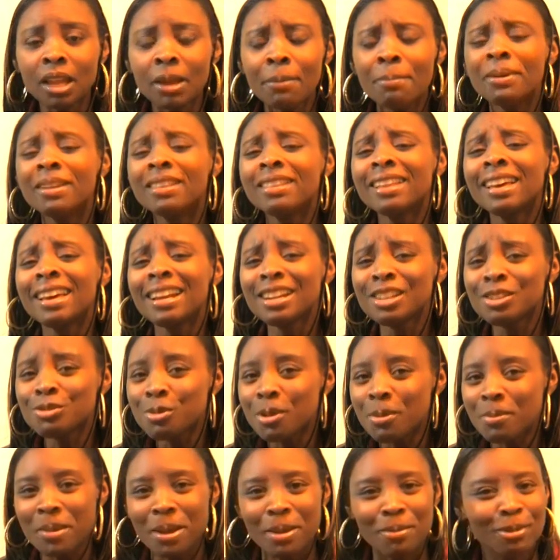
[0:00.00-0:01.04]
But let us
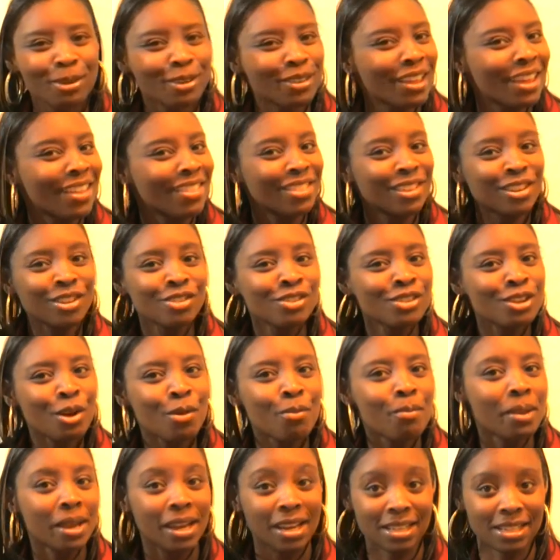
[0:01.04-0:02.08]
remember that there's no
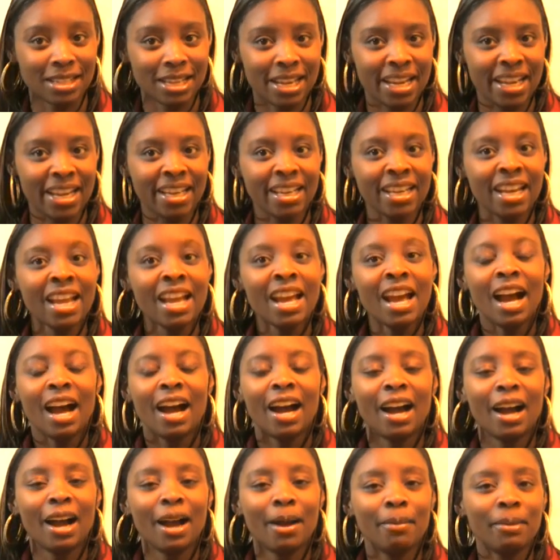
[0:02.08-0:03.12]
mandate
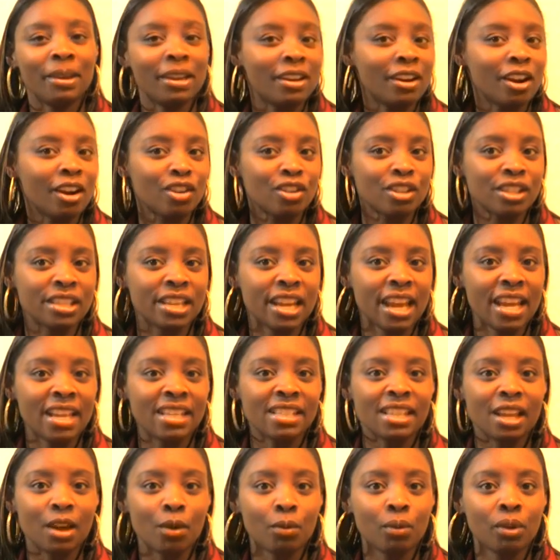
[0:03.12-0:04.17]
in our states
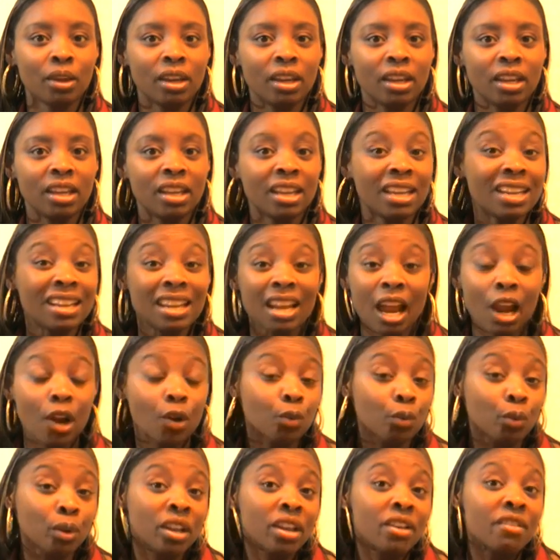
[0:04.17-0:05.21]
that we
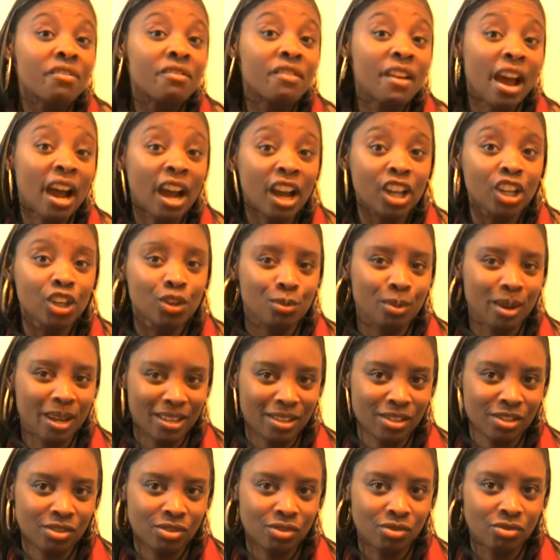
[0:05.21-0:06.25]
cannot
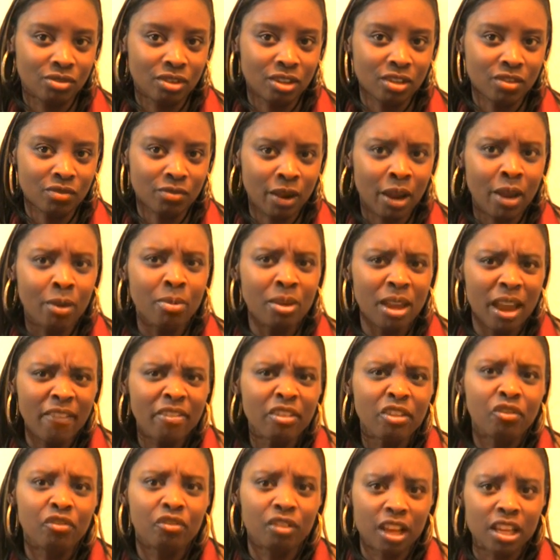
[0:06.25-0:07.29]
reevaluate students, right? We have
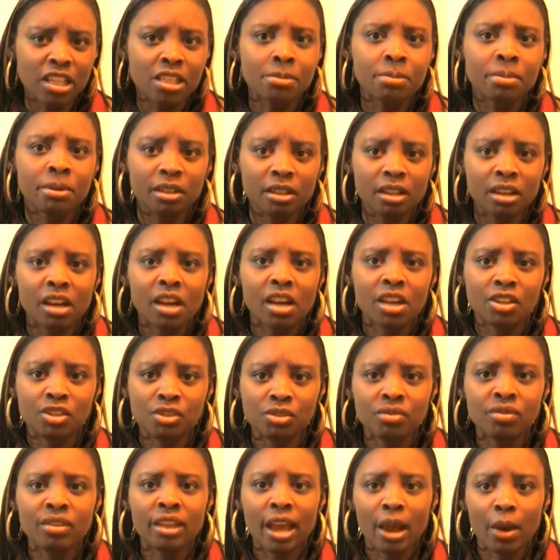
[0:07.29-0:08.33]
the flexibility to
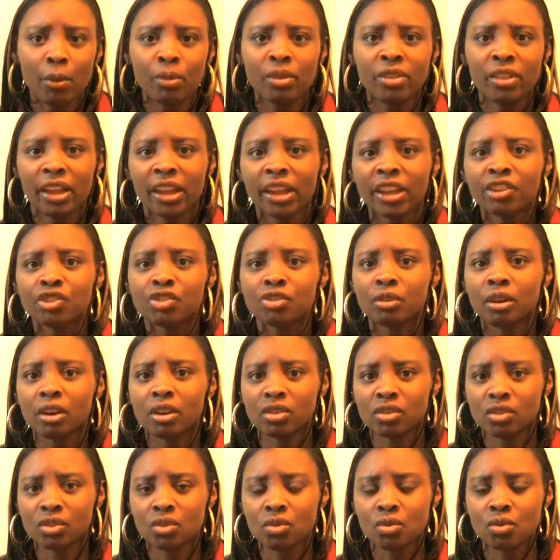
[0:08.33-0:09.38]
do that when they enter our
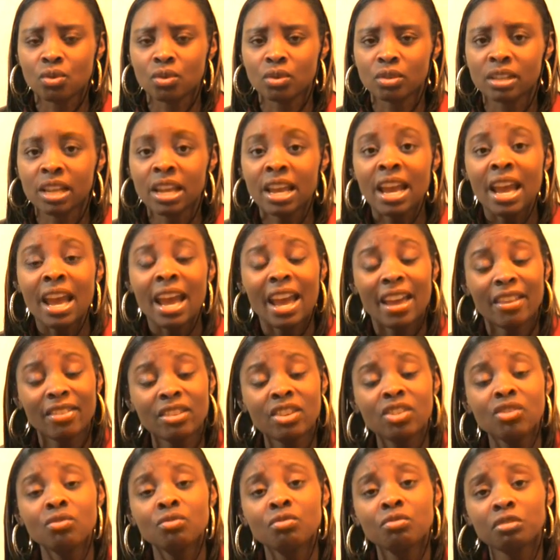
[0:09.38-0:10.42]
schools. And
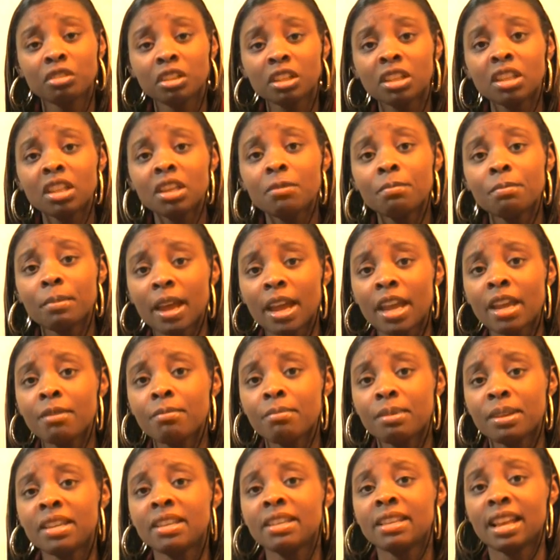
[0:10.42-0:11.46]
this really may
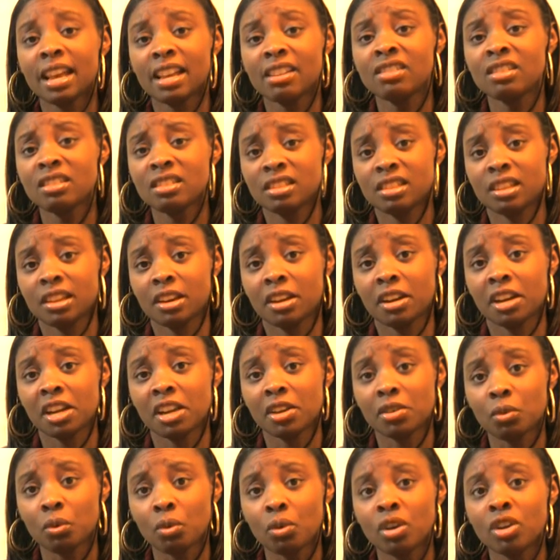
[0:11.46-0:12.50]
be necessary
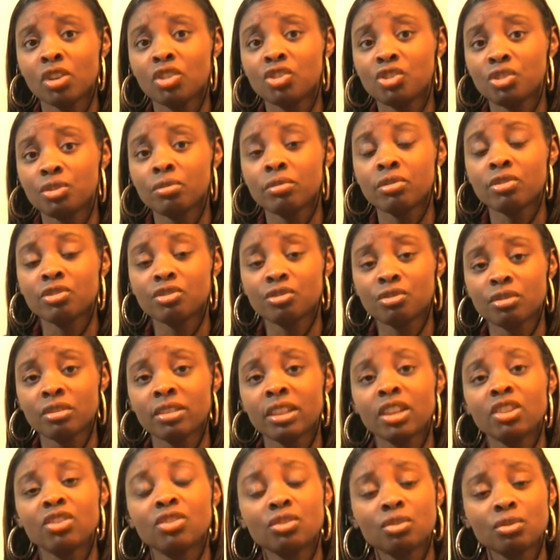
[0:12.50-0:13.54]
in order to ensure
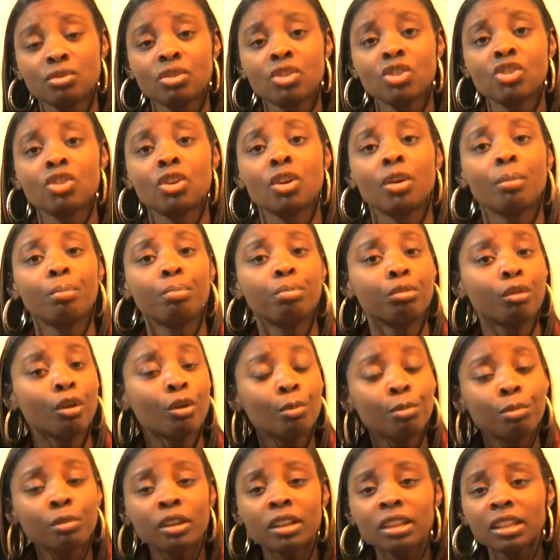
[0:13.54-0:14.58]
that students are
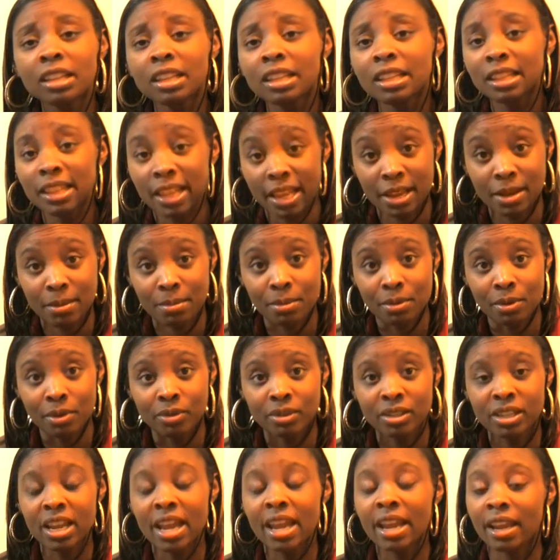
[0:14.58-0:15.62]
appropriately
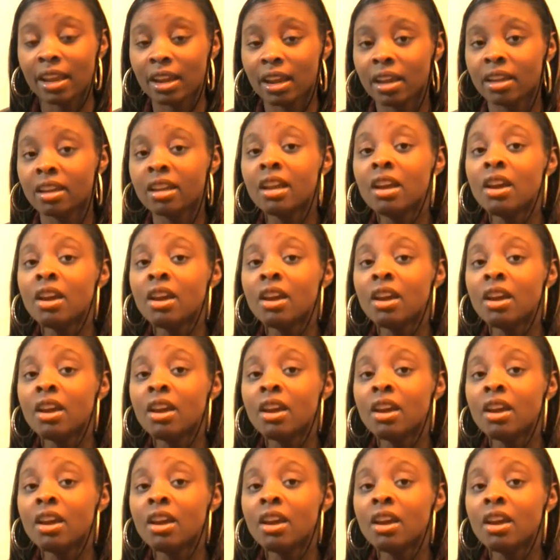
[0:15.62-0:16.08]
labeled and